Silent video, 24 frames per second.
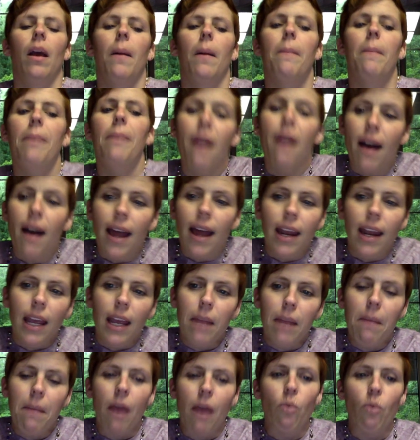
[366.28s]
But
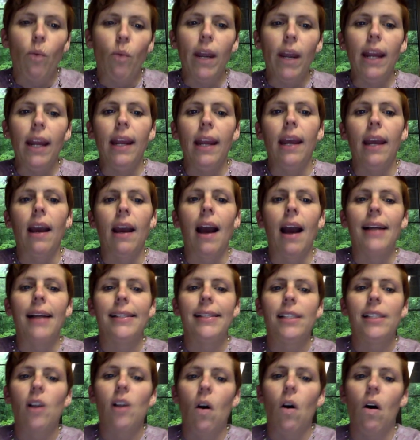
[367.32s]
in my reading, I
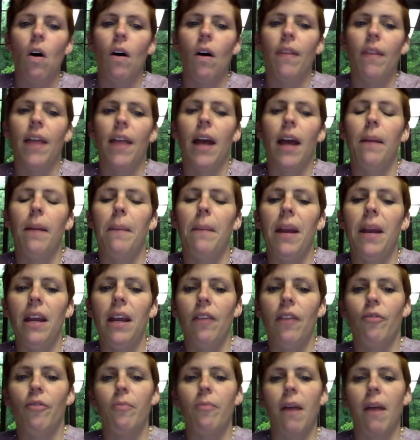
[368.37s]
saw that many
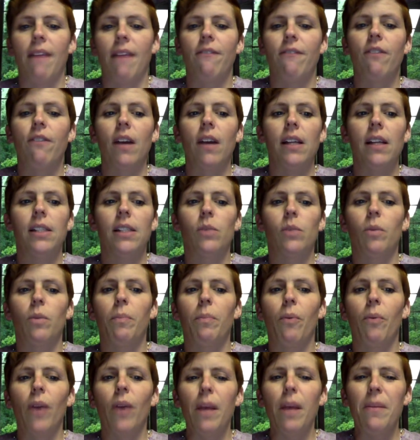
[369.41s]
of my friends were
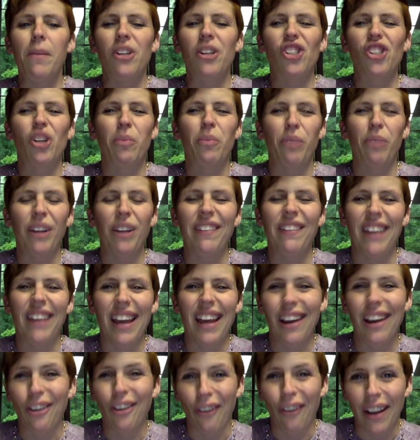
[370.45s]
pretty much completely
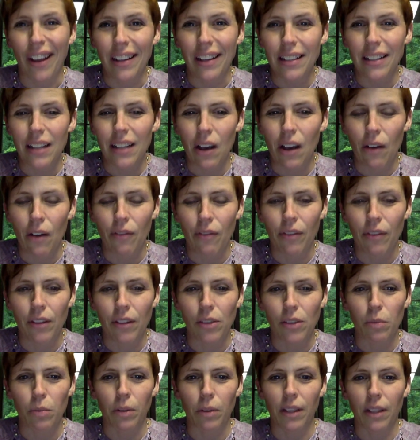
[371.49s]
ignorant of
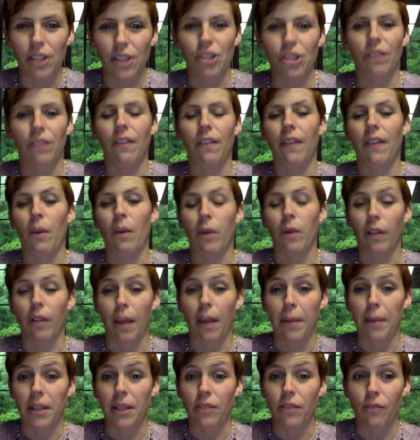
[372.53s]
this religion that they were
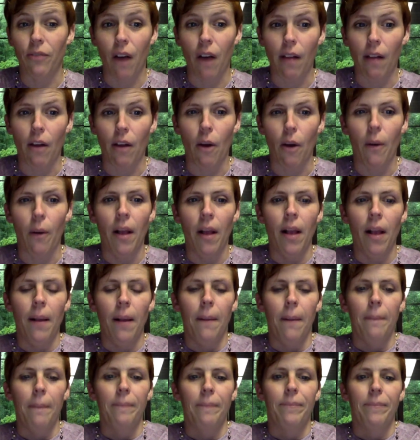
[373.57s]
claiming to follow.
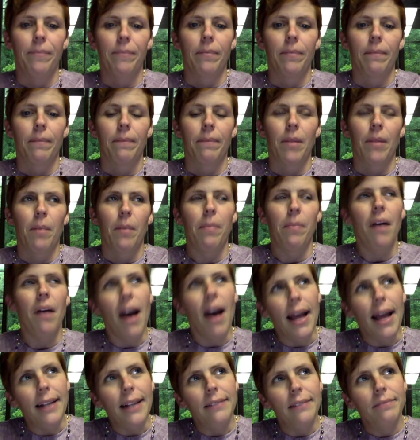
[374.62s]

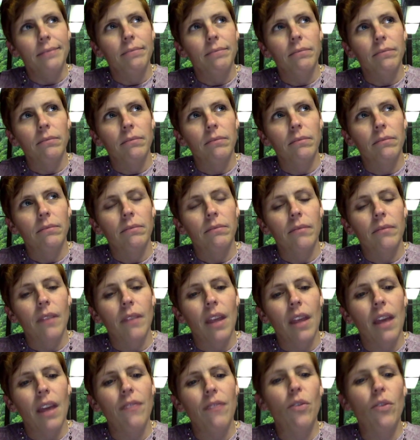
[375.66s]
But
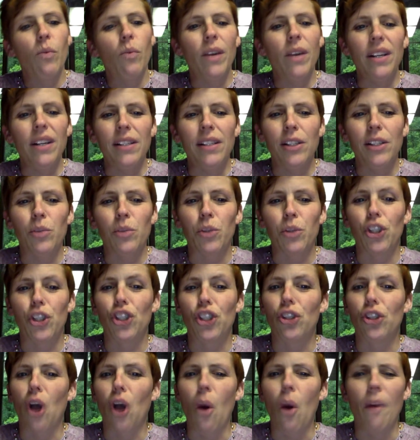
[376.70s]
if the witnesses were
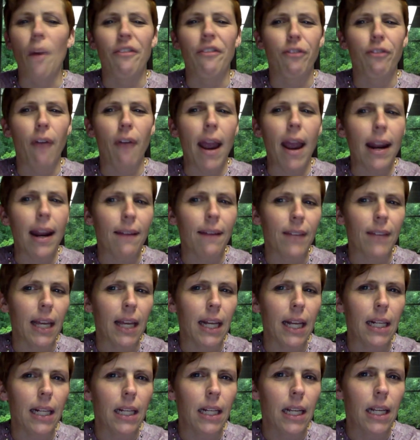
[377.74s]
so afraid of
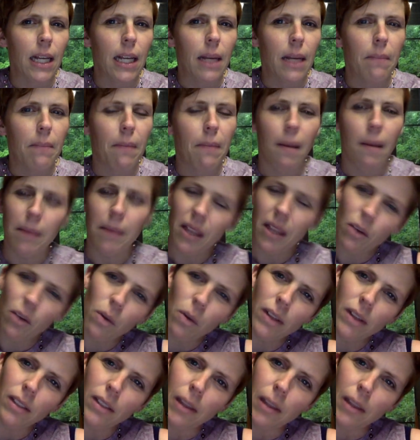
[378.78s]
it, maybe there was